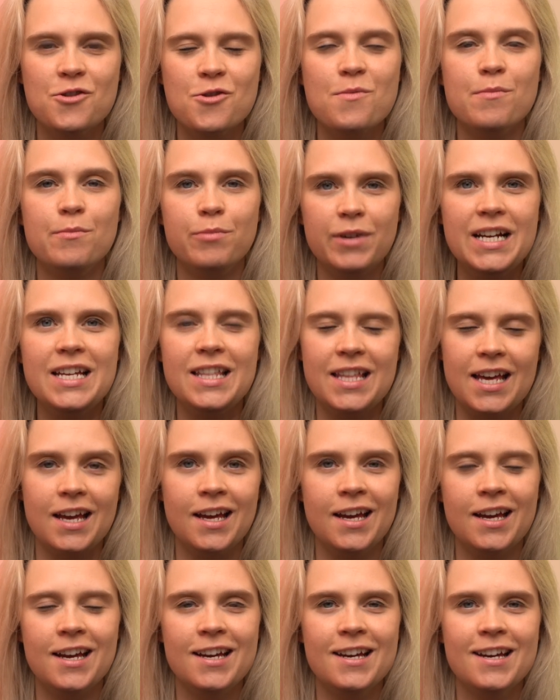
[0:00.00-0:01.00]

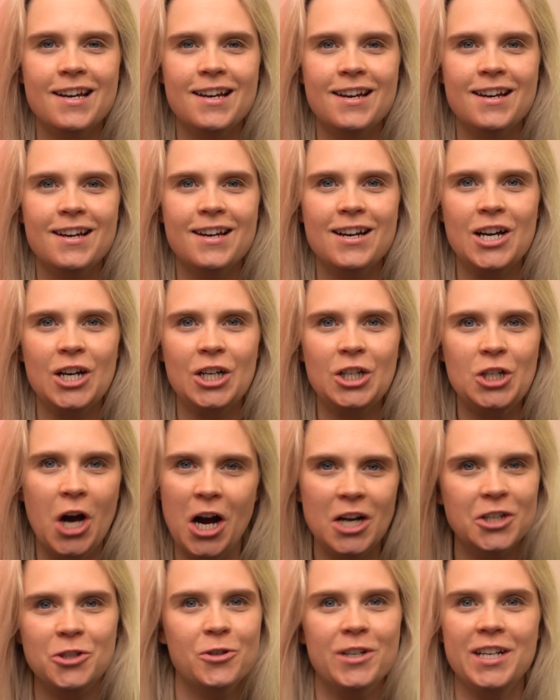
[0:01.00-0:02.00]
breathing
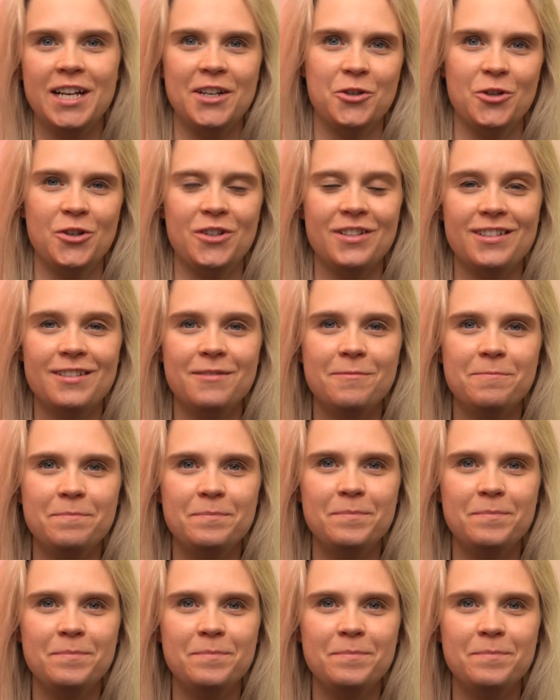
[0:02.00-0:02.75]
contradictions.